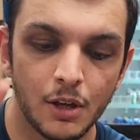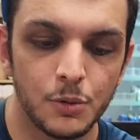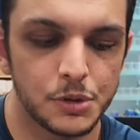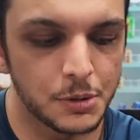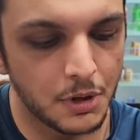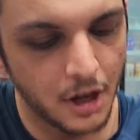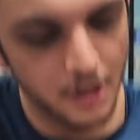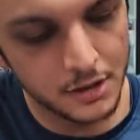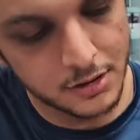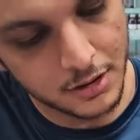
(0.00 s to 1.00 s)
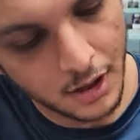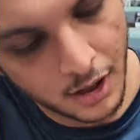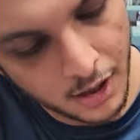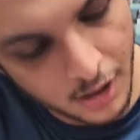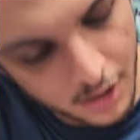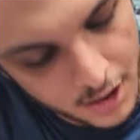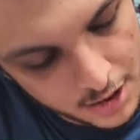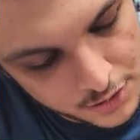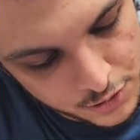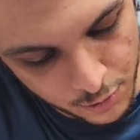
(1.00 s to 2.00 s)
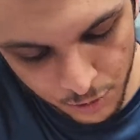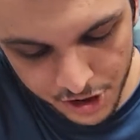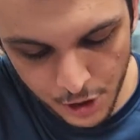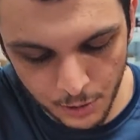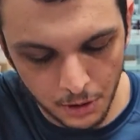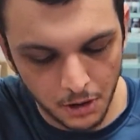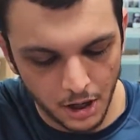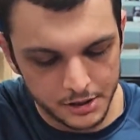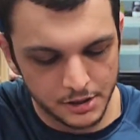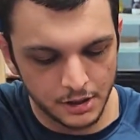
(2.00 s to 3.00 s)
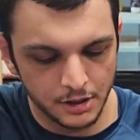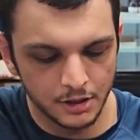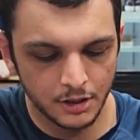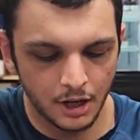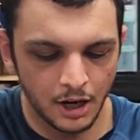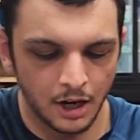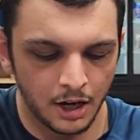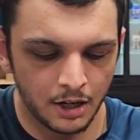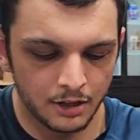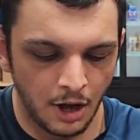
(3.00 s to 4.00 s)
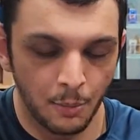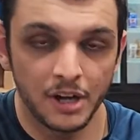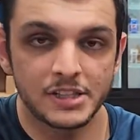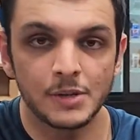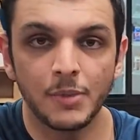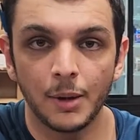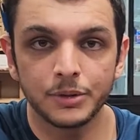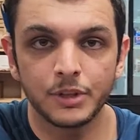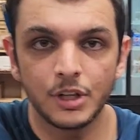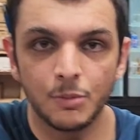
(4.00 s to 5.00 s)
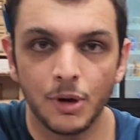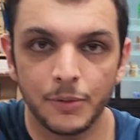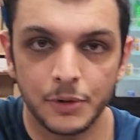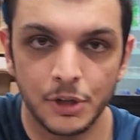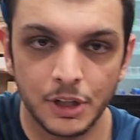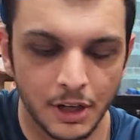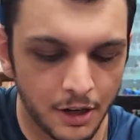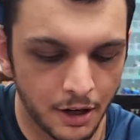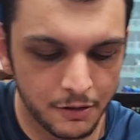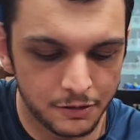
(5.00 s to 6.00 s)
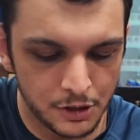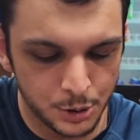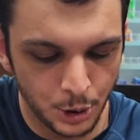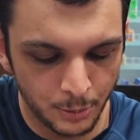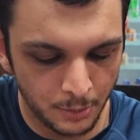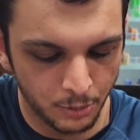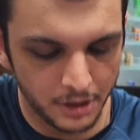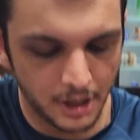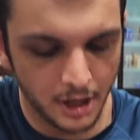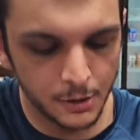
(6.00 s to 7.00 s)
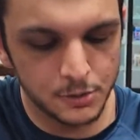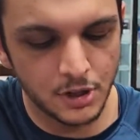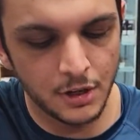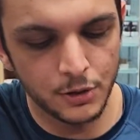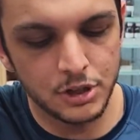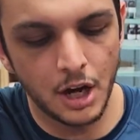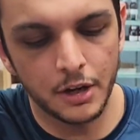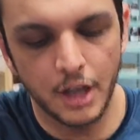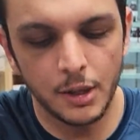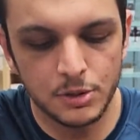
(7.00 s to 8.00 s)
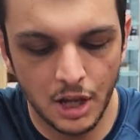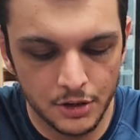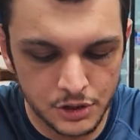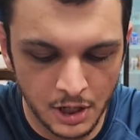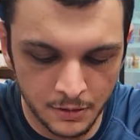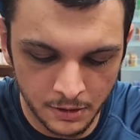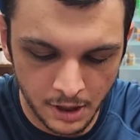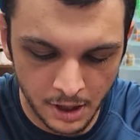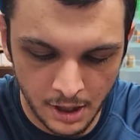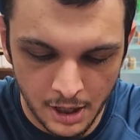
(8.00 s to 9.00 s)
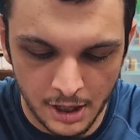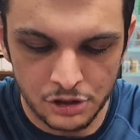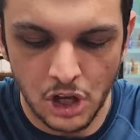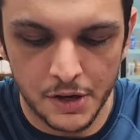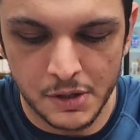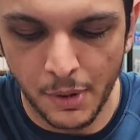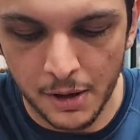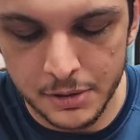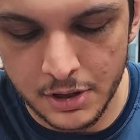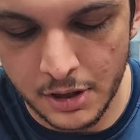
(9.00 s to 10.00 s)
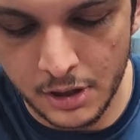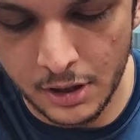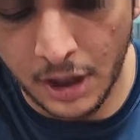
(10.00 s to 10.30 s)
What's up, guys? It's Ricky Rojas here. I'm on Team Bible Study, but I'm doing a feature on my boy Caleb's channel. Shout out Caleb, shout out his channel, and shout out to Bible Study.